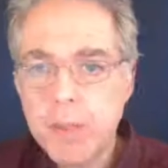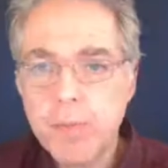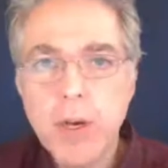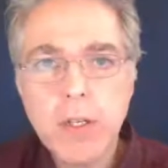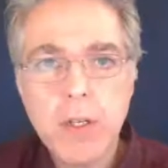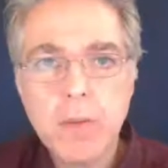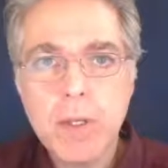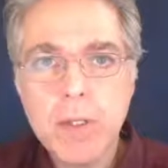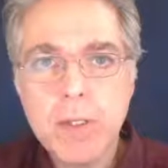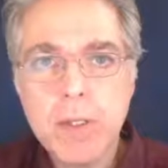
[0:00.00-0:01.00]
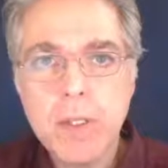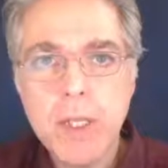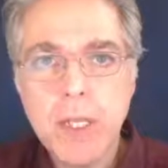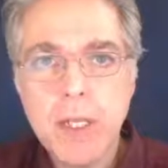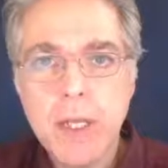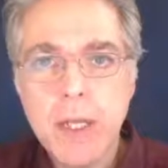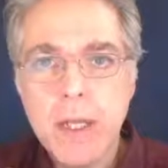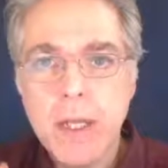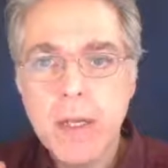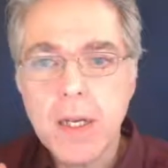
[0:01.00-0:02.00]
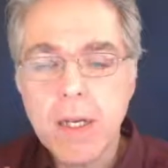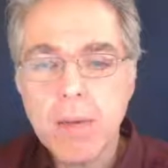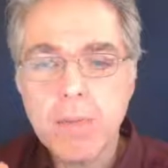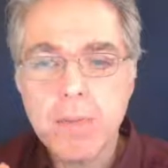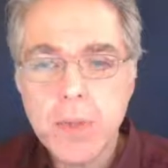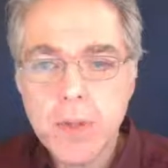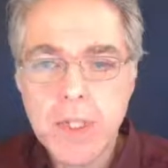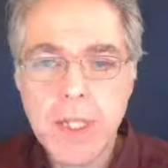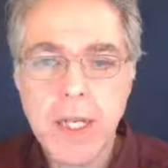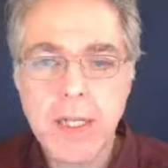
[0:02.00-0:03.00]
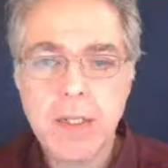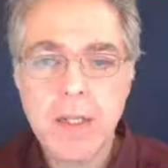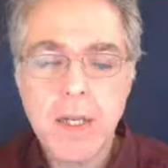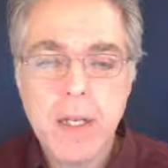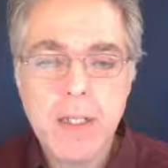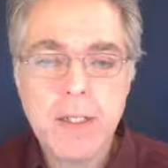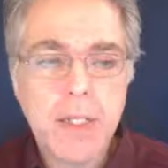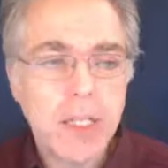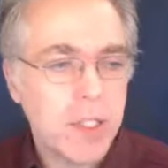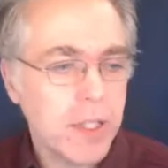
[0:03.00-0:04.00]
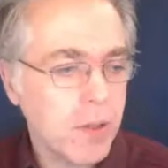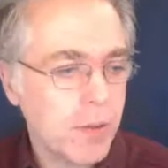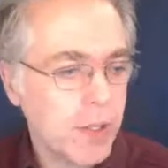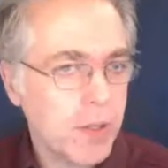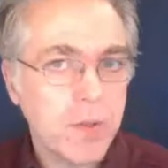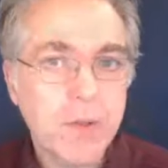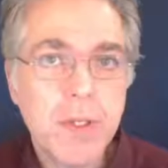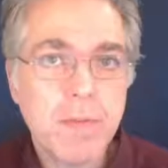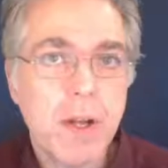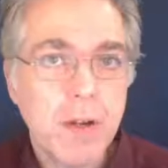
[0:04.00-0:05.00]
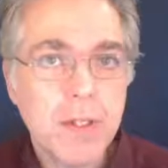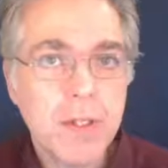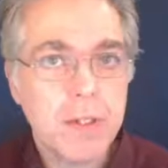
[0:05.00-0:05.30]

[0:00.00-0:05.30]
Point onwards, the proceeding is essentially going through the various